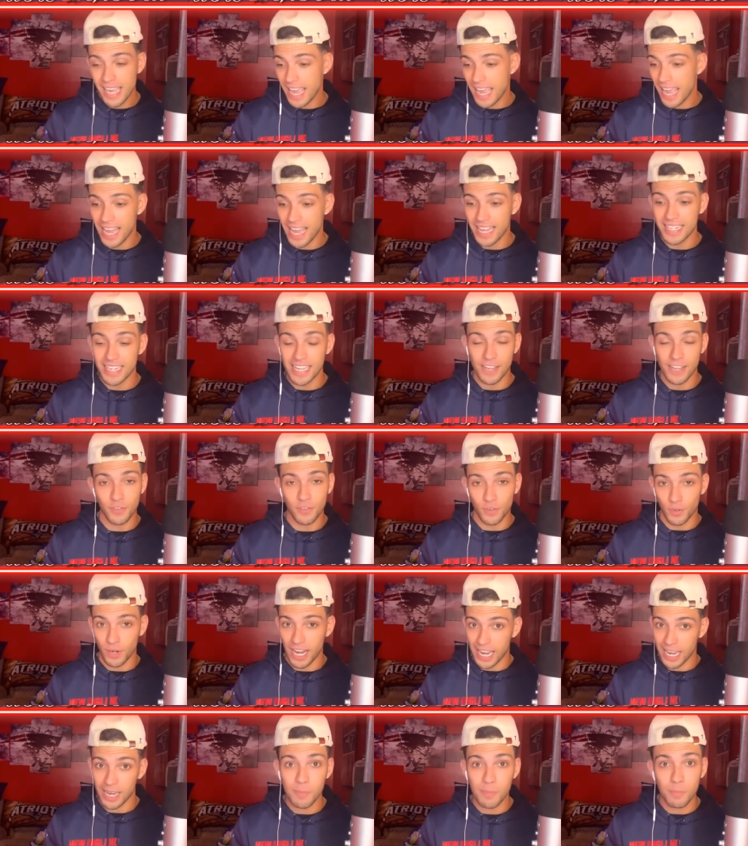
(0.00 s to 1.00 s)
and if you're
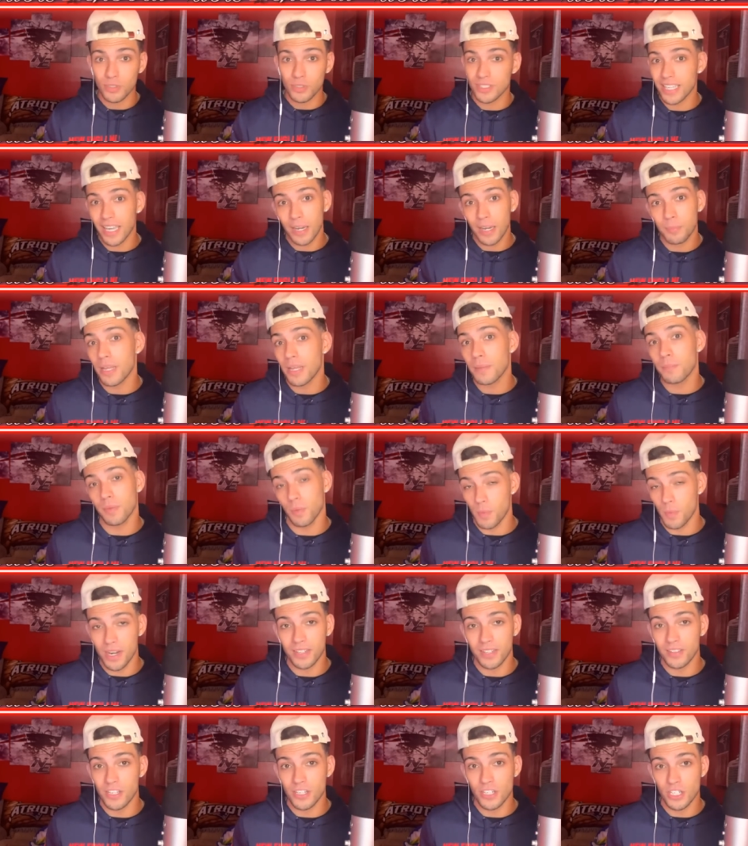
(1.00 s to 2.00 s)
able to get him
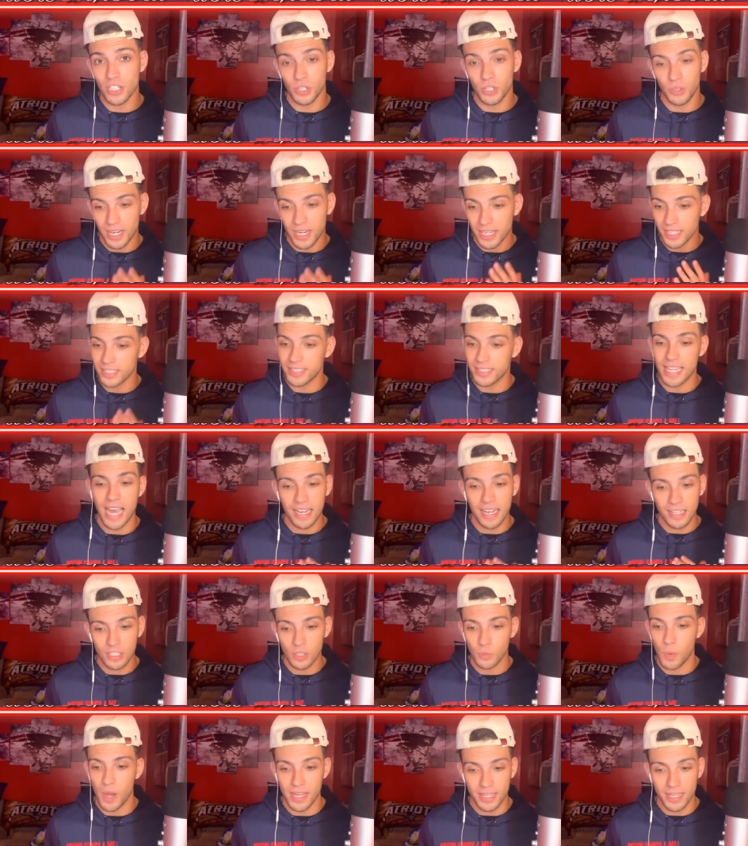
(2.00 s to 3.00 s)
implemented this year,
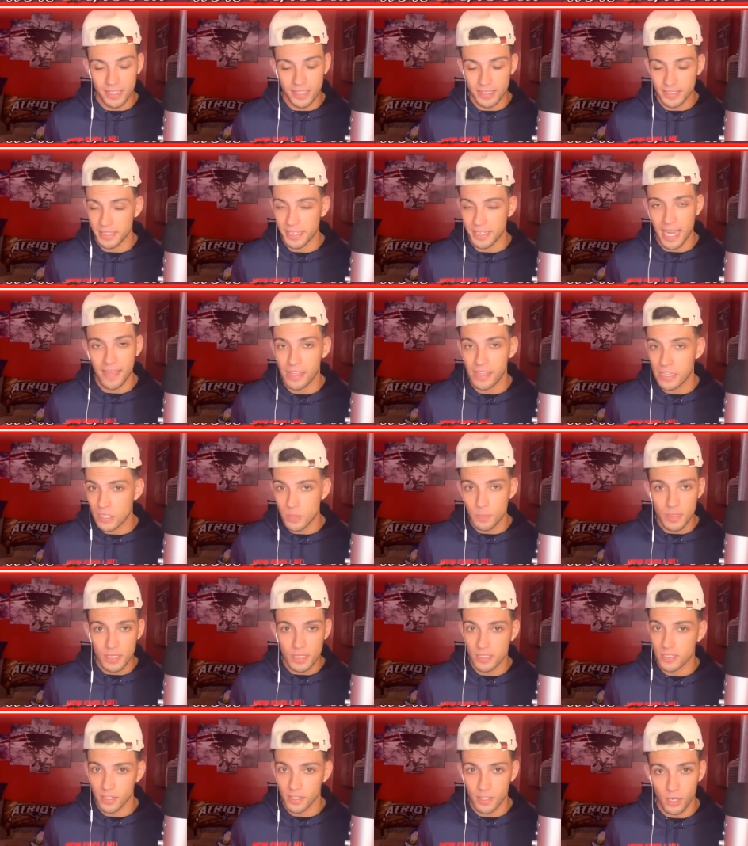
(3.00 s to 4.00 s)
exactly why he's a guy that should be
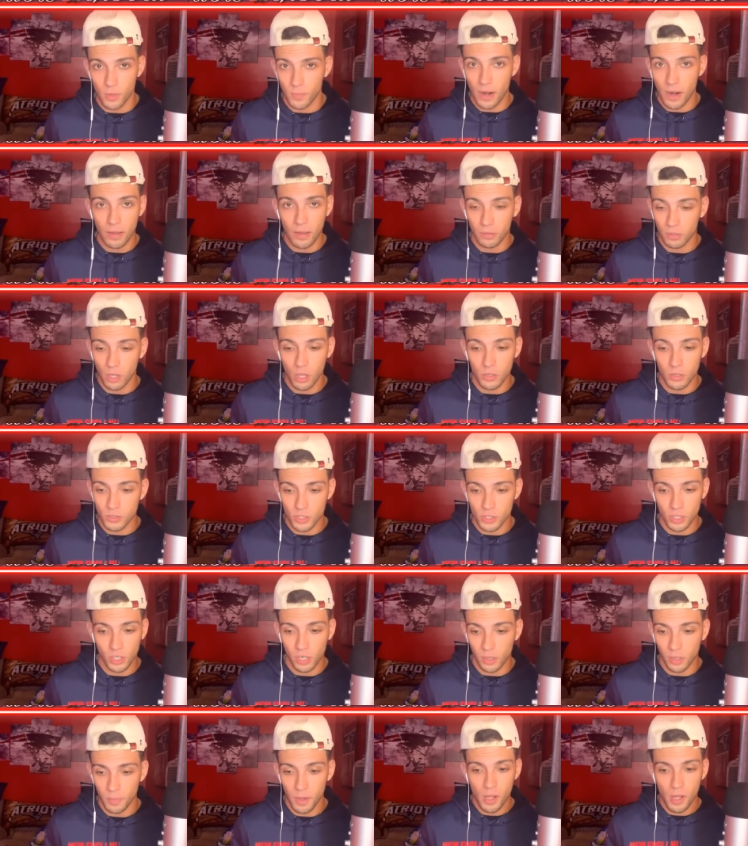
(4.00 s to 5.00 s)
sticking around long
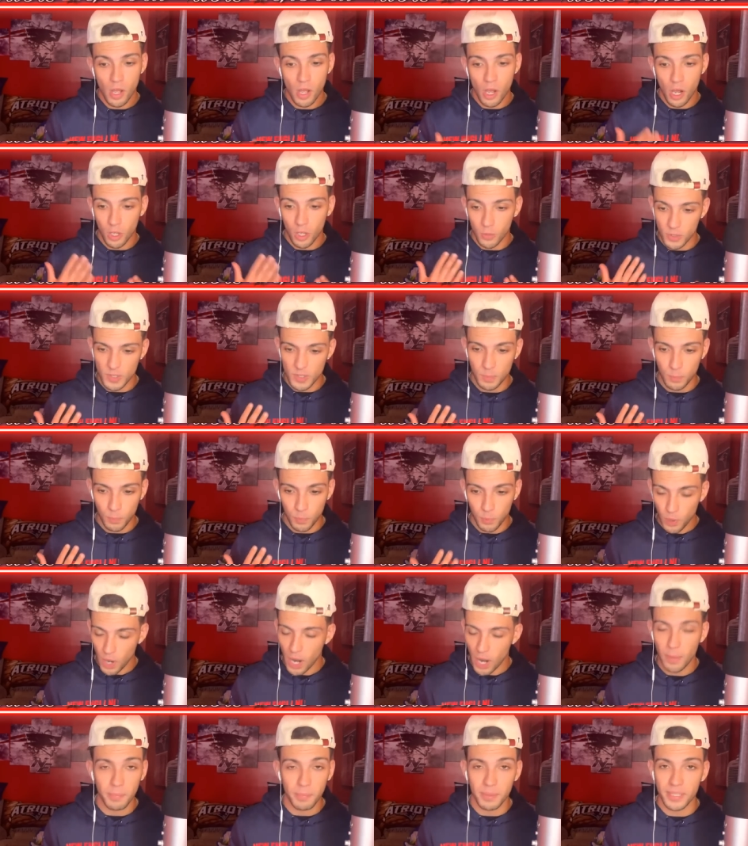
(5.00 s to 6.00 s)
term, at least
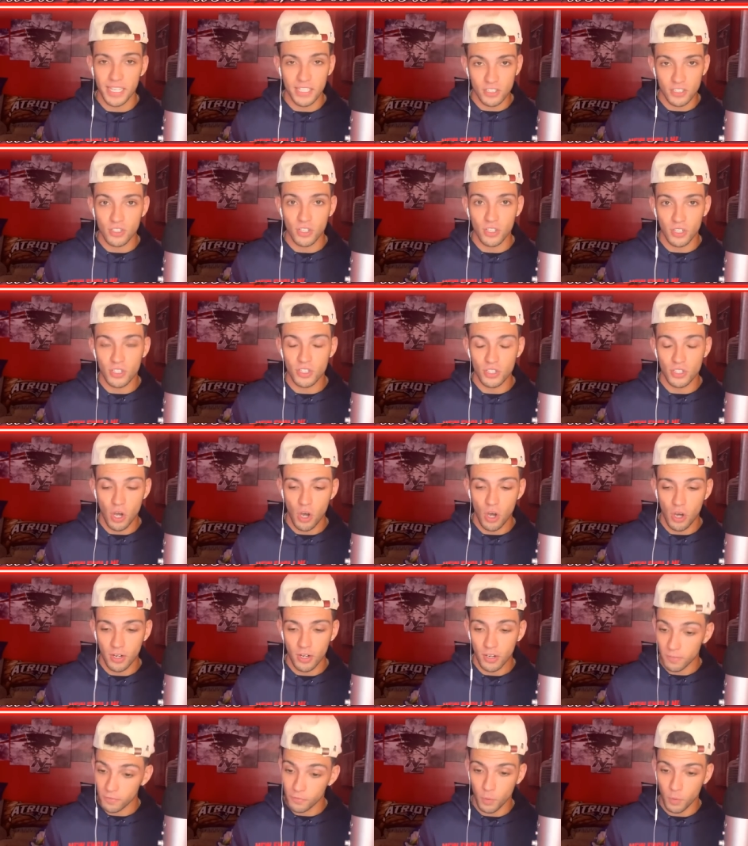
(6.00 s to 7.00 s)
probably as good as gone,
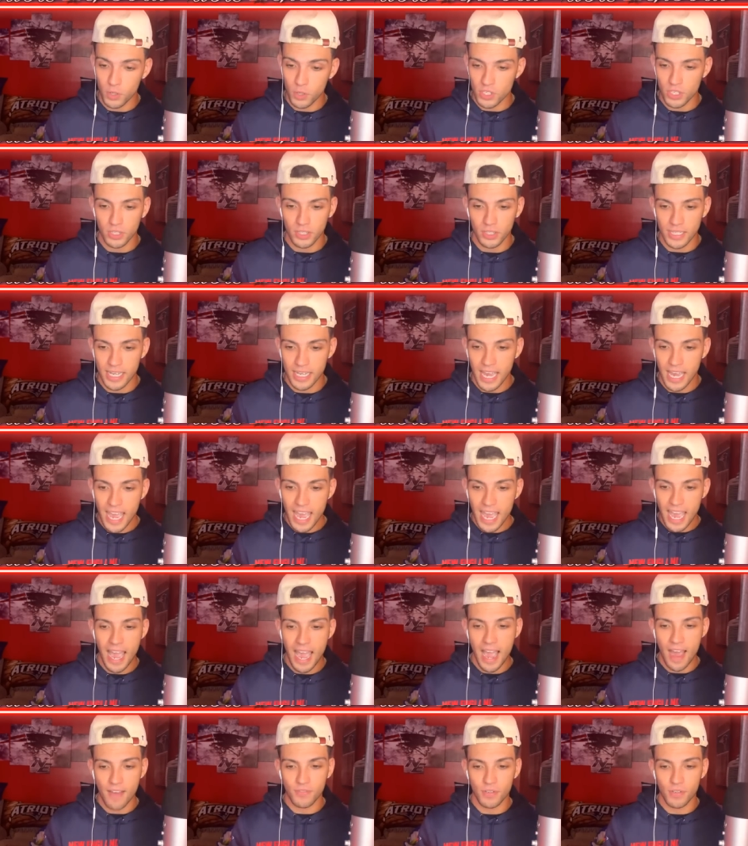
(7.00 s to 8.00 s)
unfortunately,
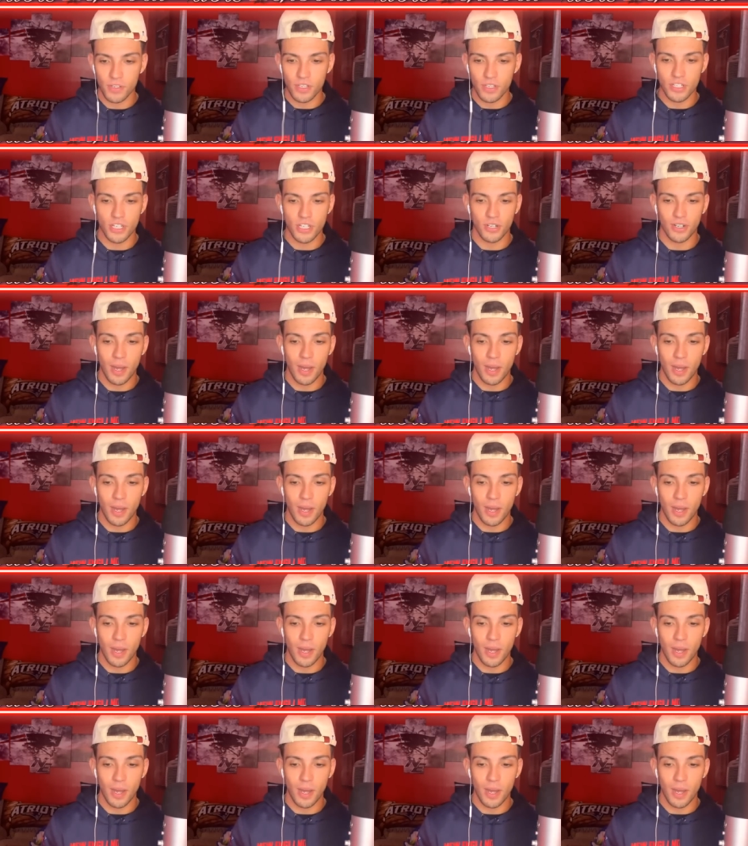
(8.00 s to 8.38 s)
after this year.